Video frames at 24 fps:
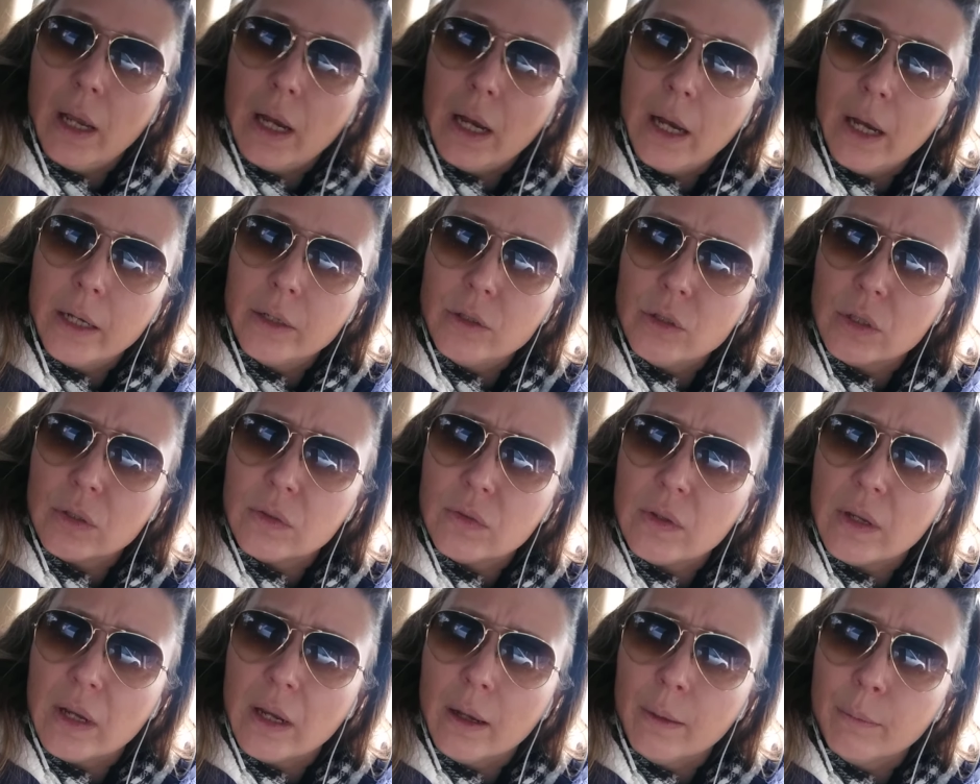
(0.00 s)
I just
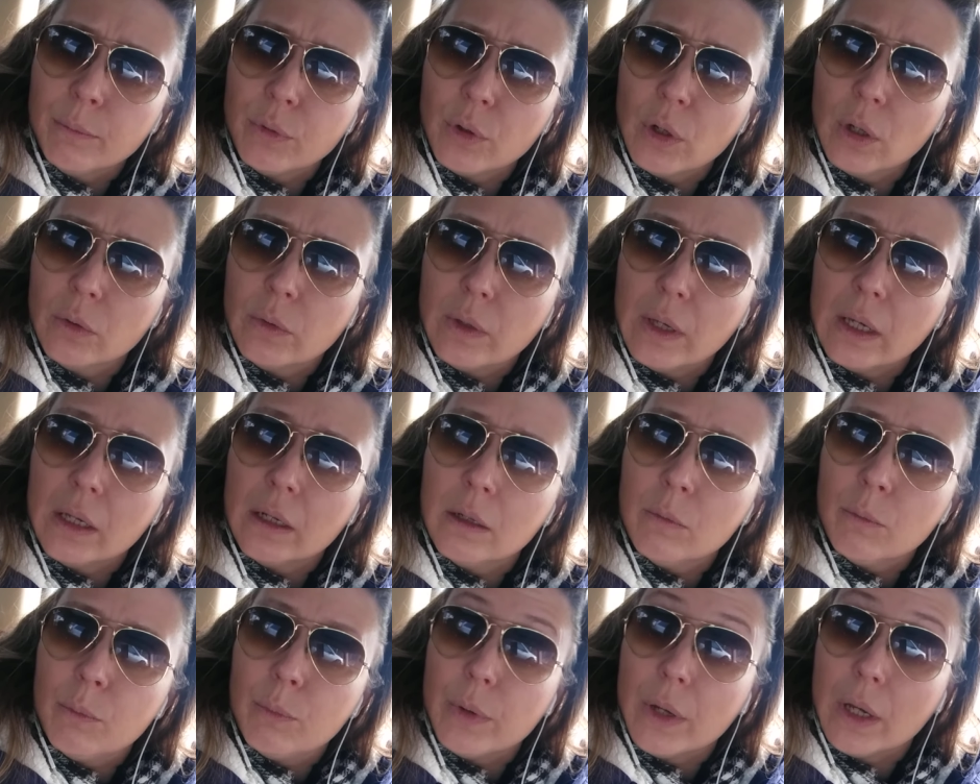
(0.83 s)
say I'm
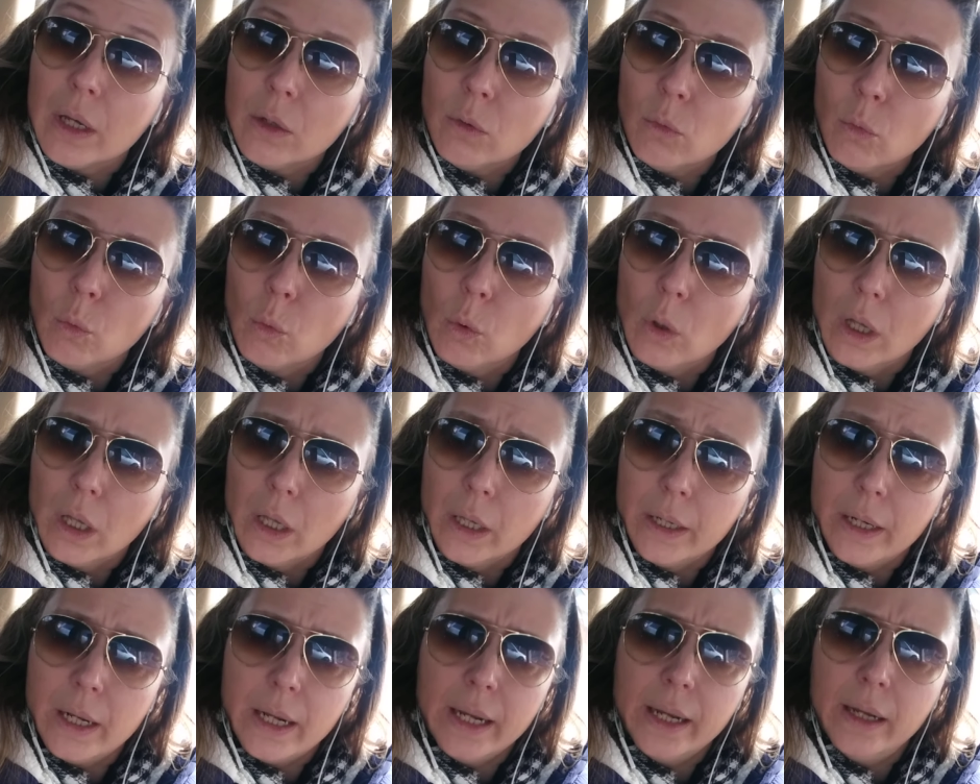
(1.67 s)
broken, but
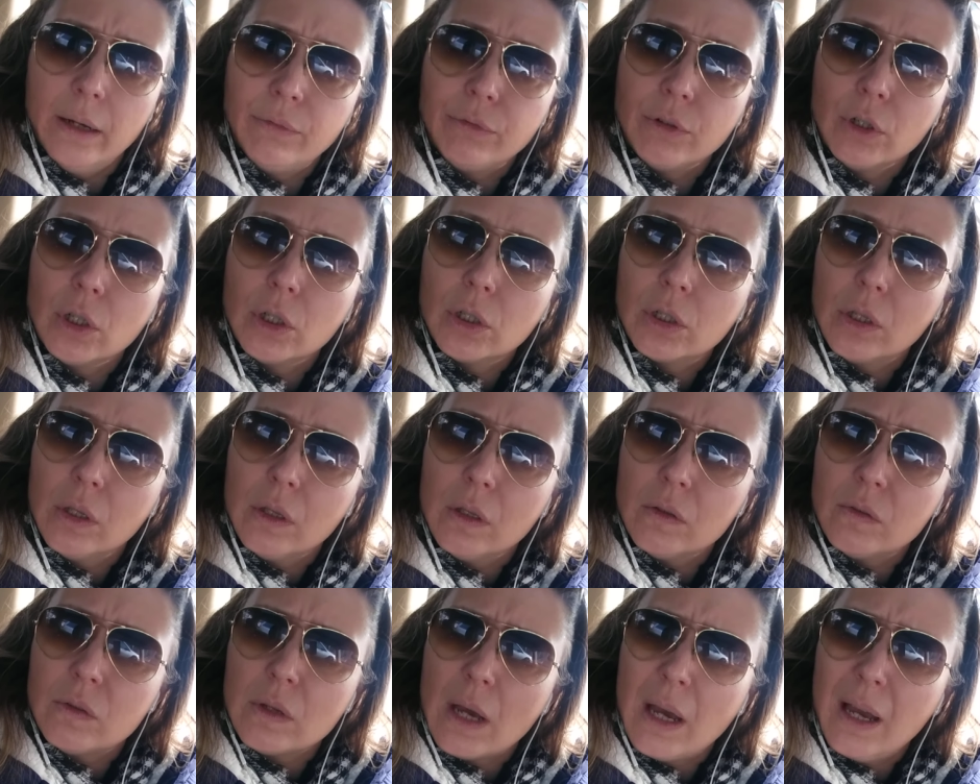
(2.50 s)
whatever,
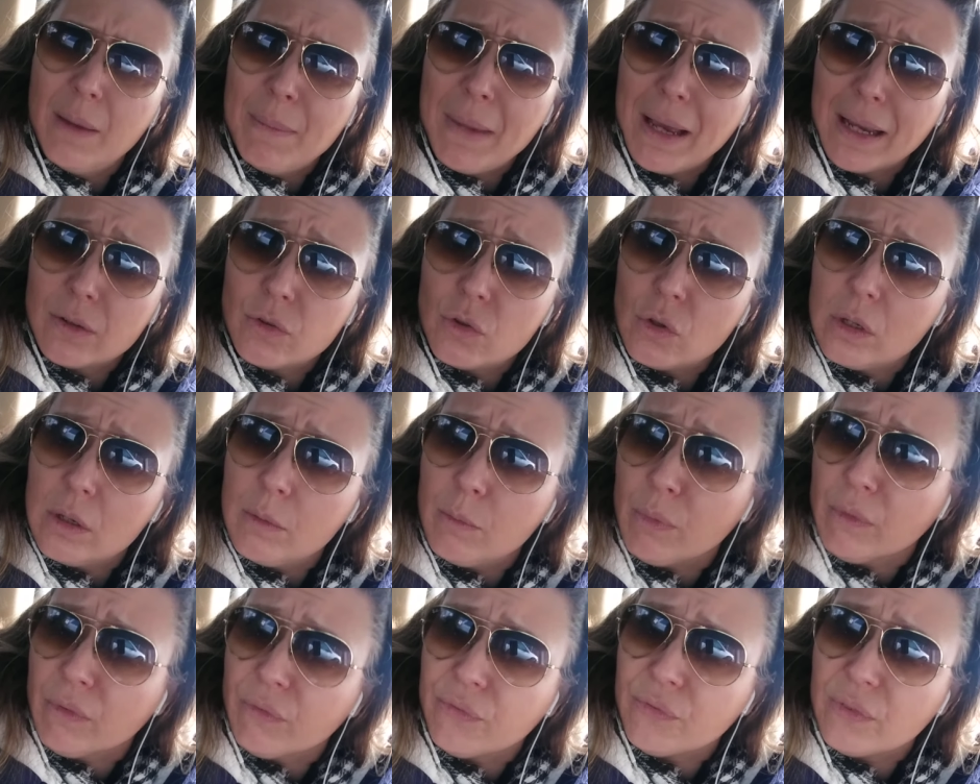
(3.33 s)
because I'm actually
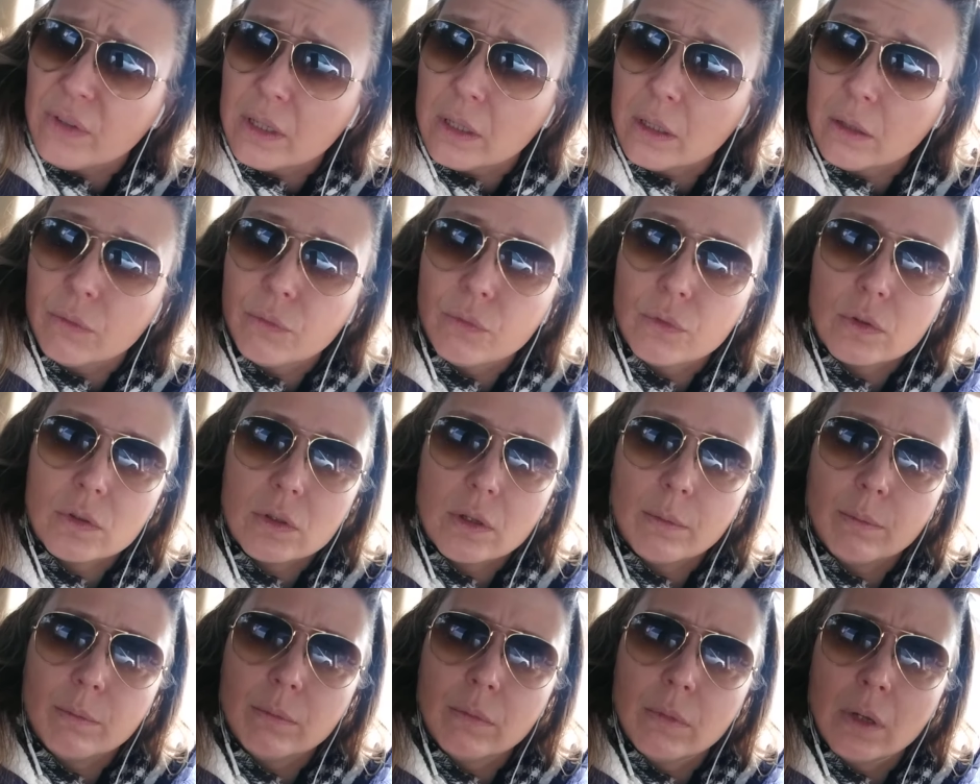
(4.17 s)
befitted for
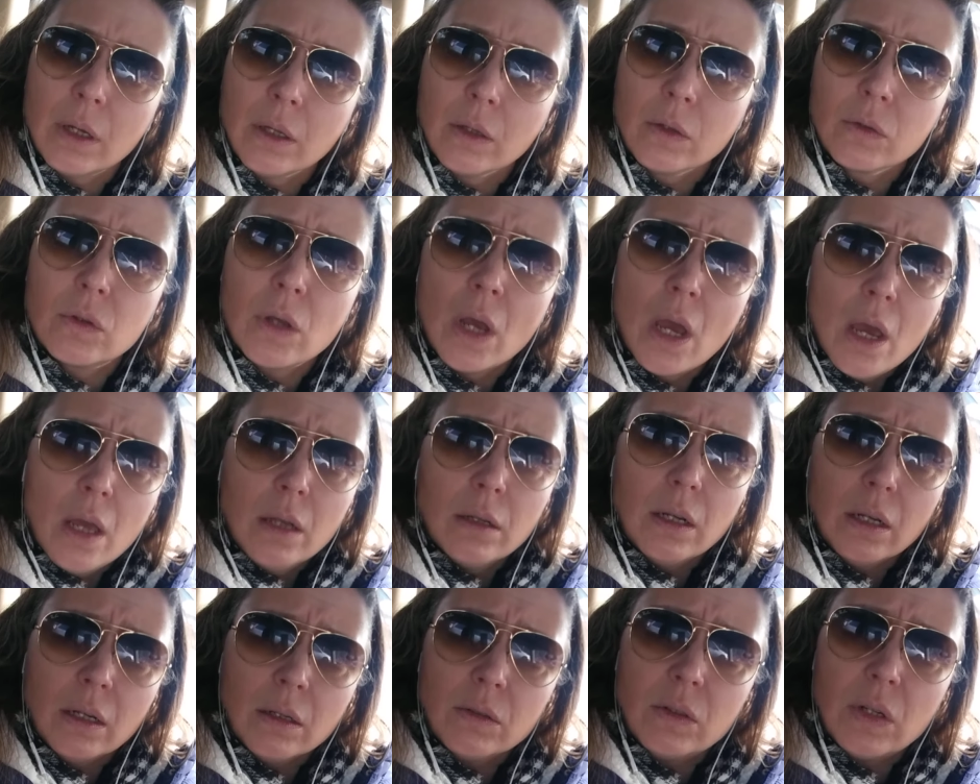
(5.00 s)
something else
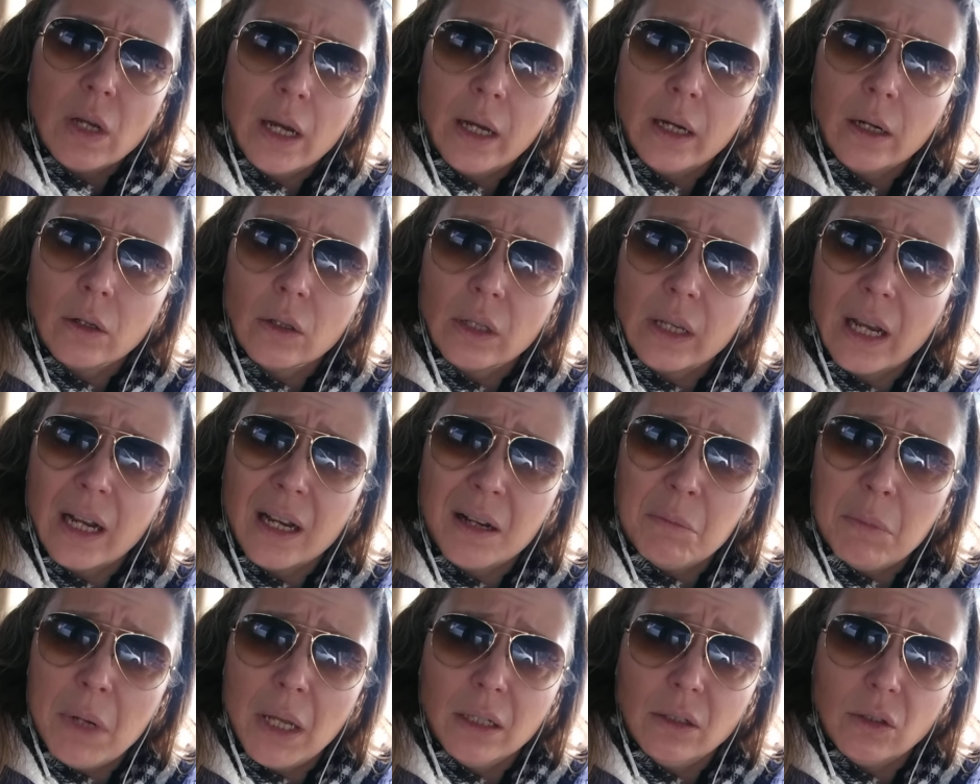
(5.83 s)
entirely, and
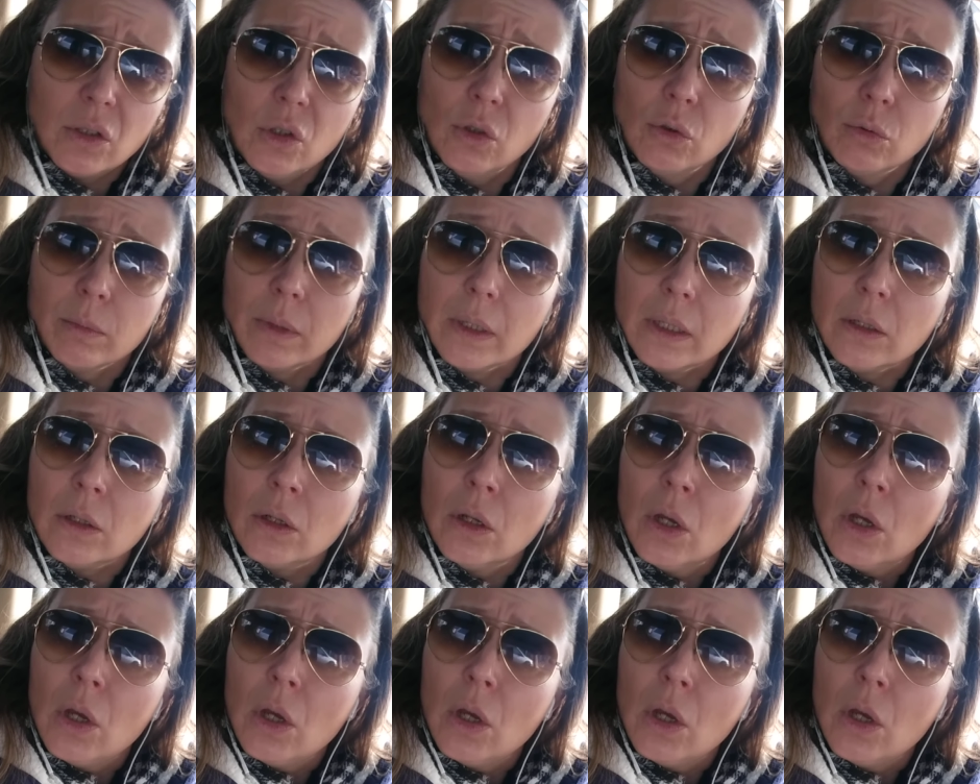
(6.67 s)
I'm not human.